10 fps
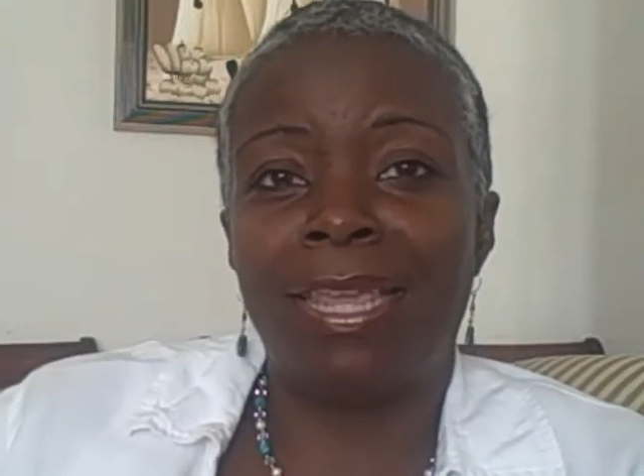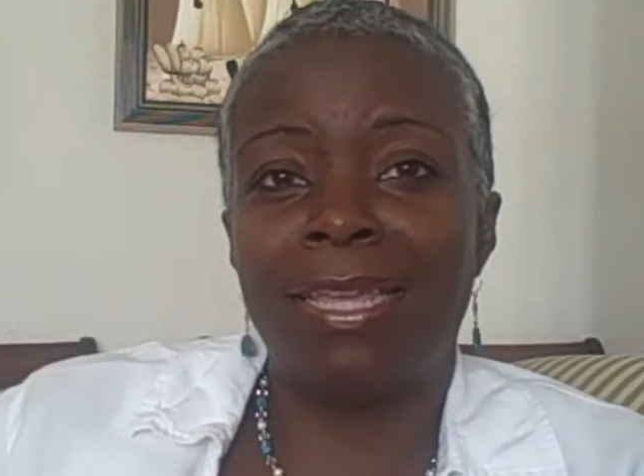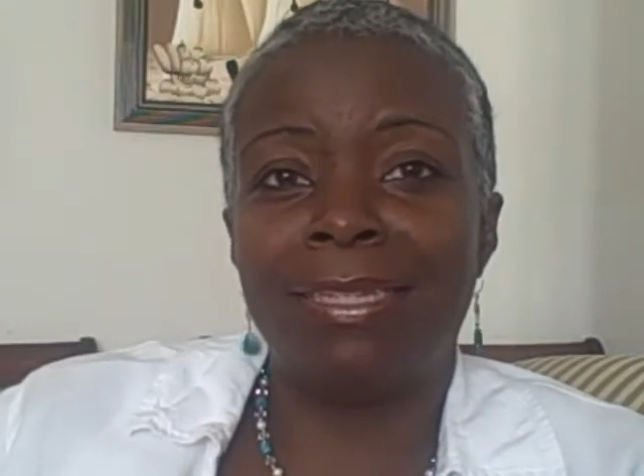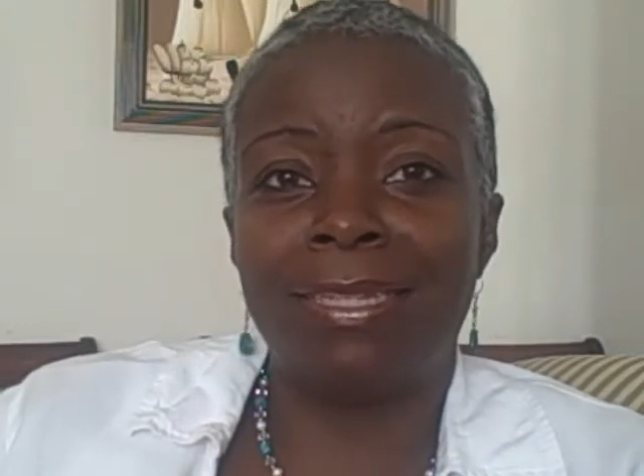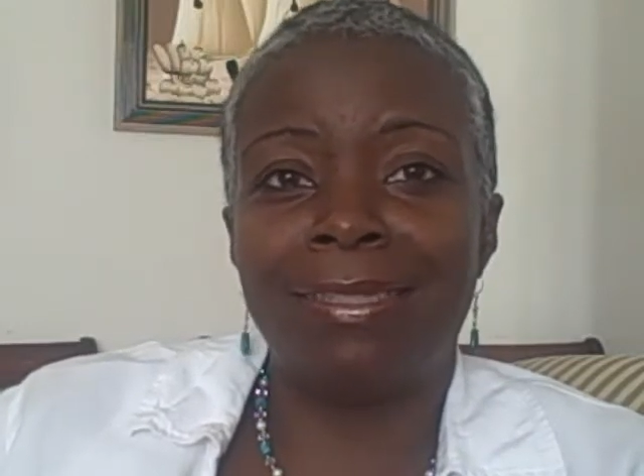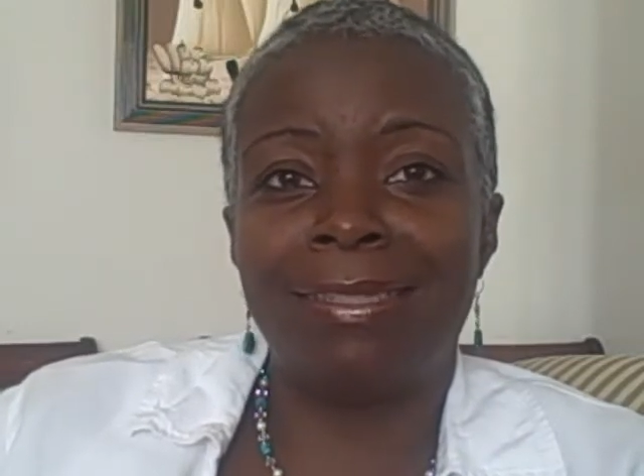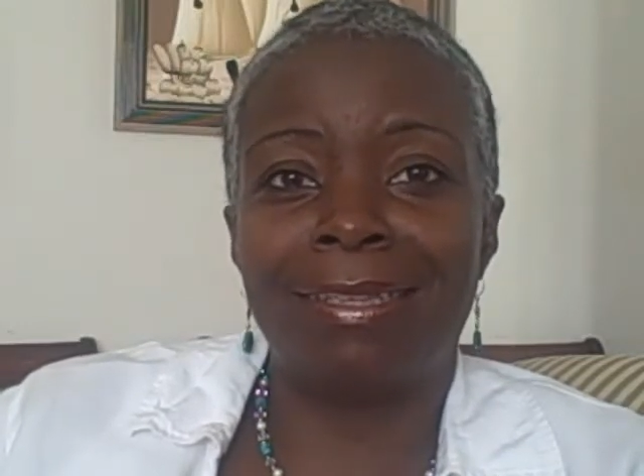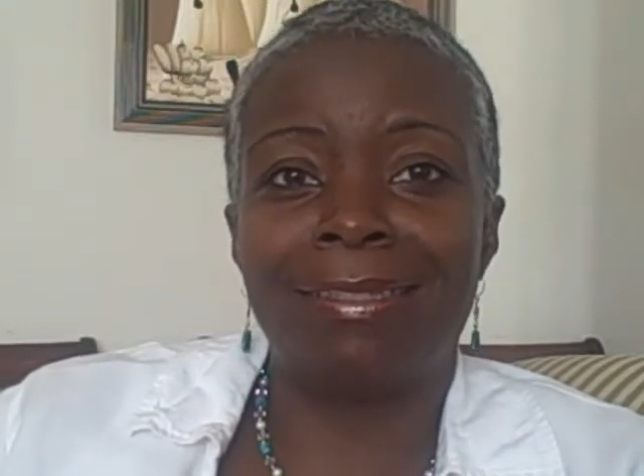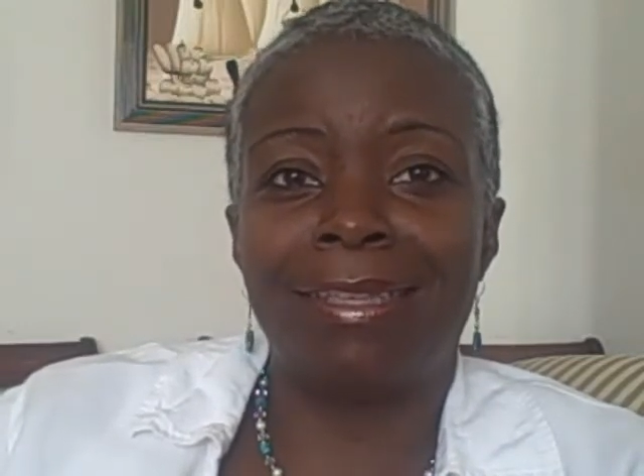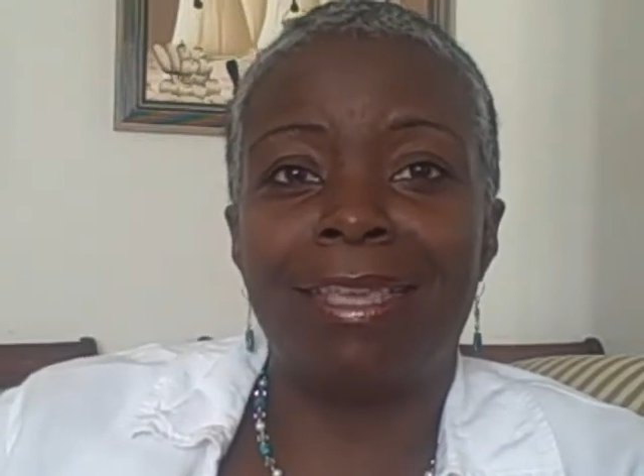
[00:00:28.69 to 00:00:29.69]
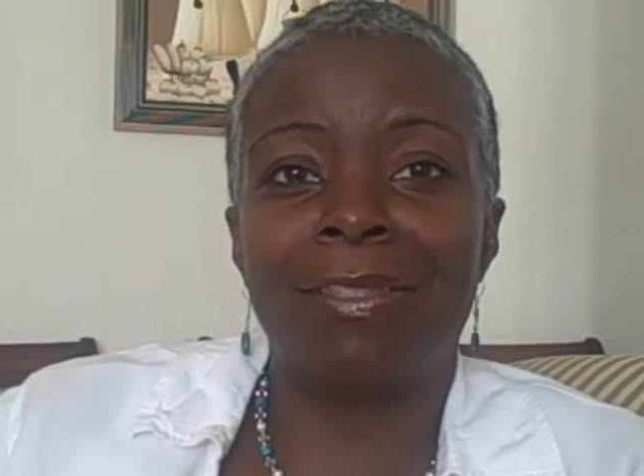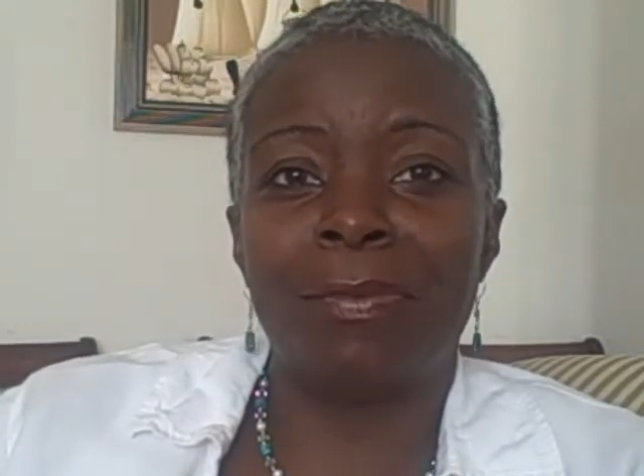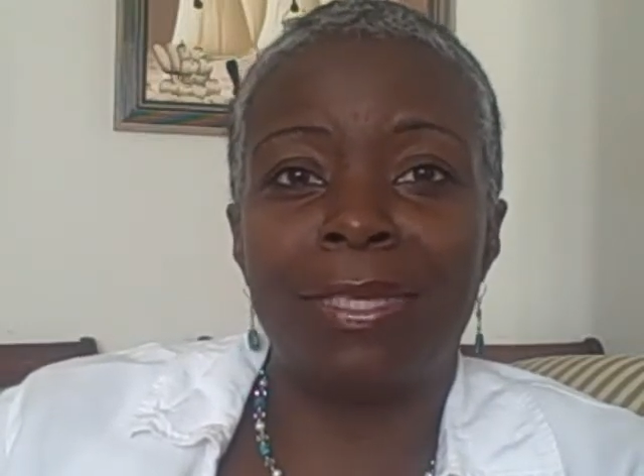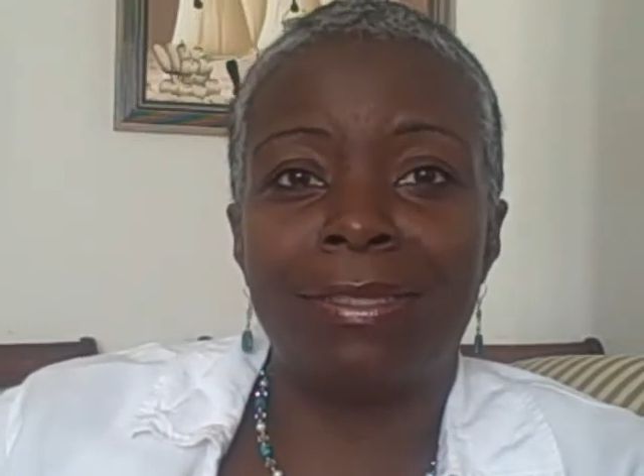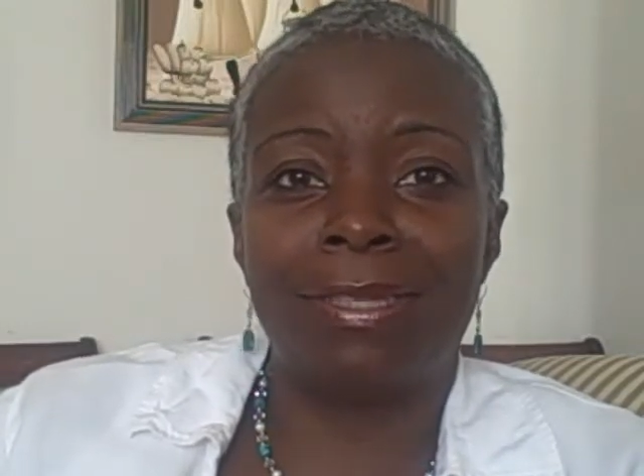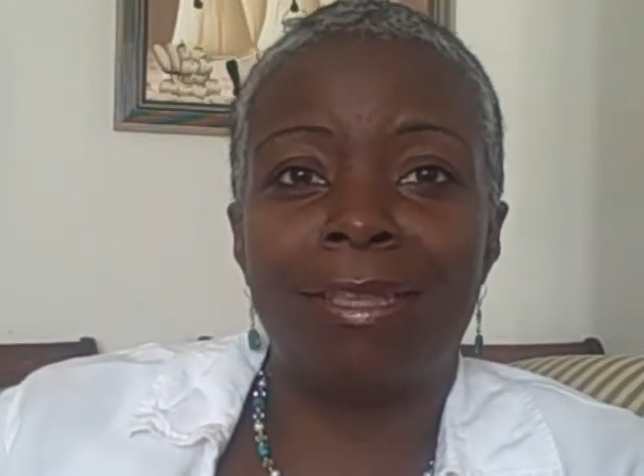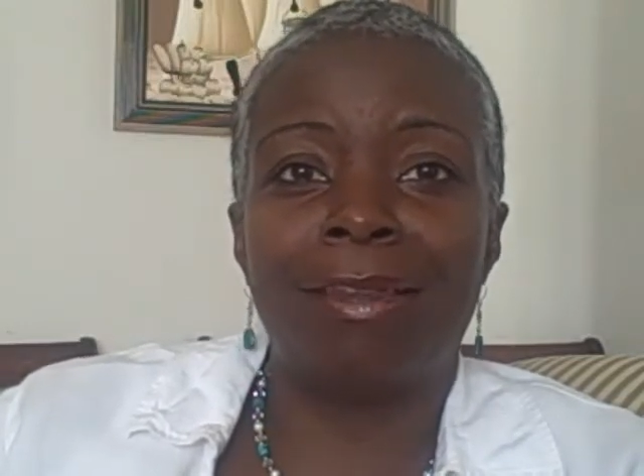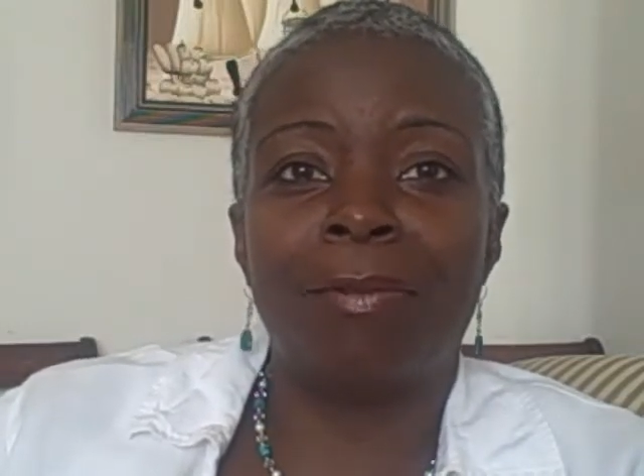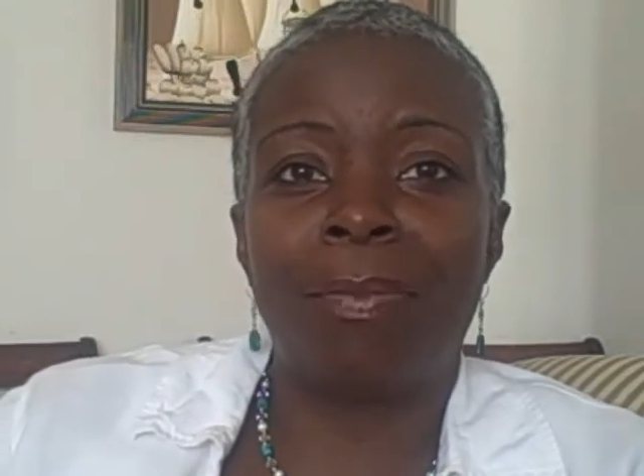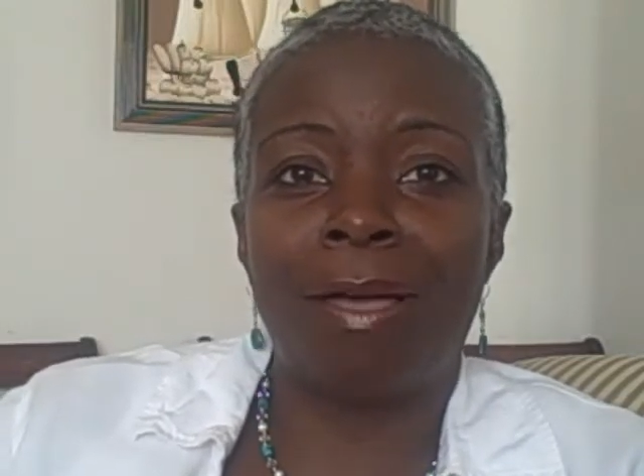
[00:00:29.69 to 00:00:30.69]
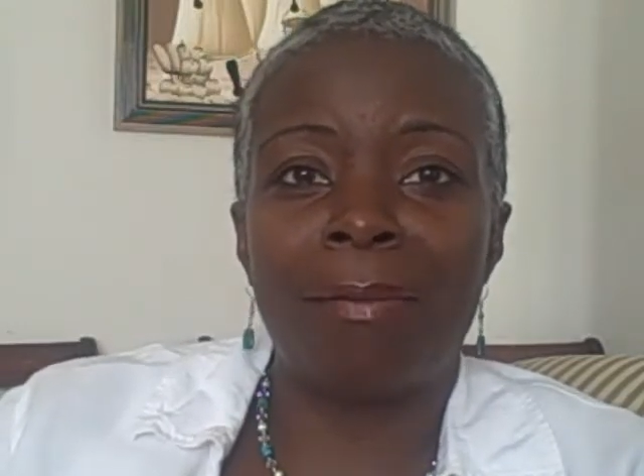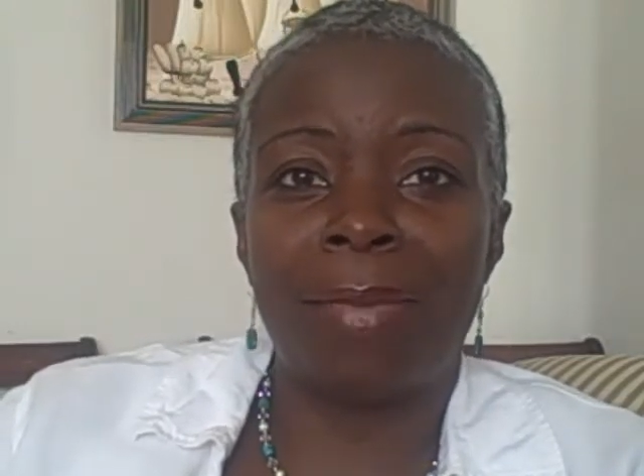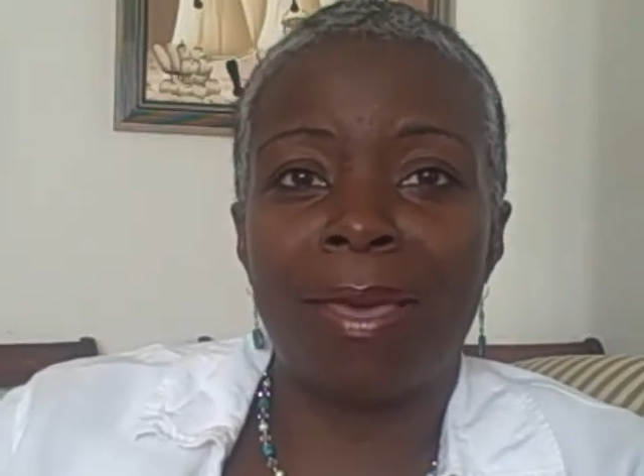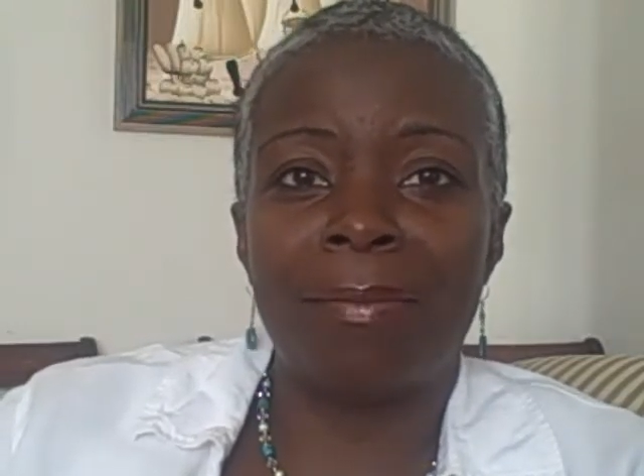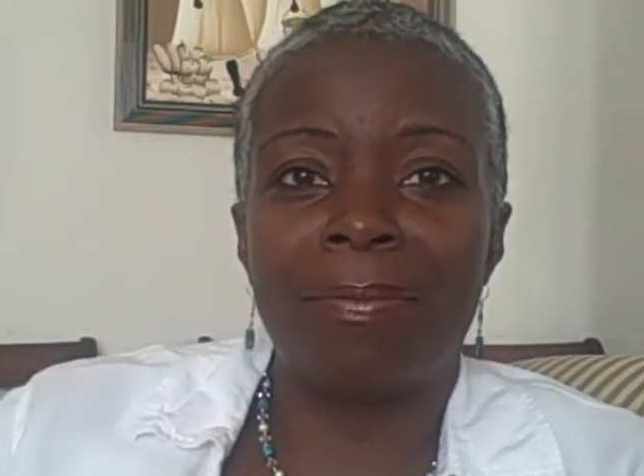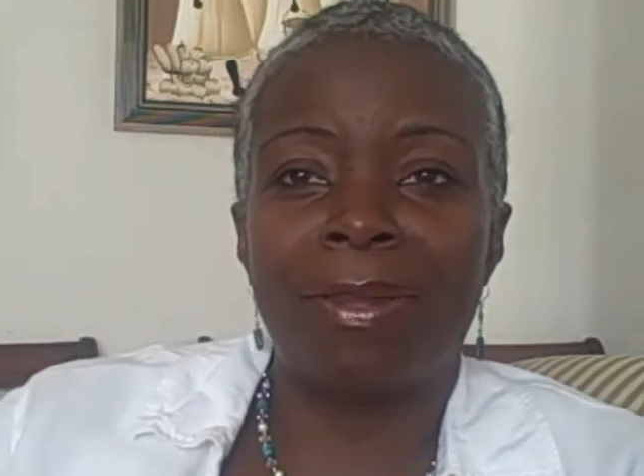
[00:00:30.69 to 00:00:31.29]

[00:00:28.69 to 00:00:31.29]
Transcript: and 1860 because we can see it on a plot map,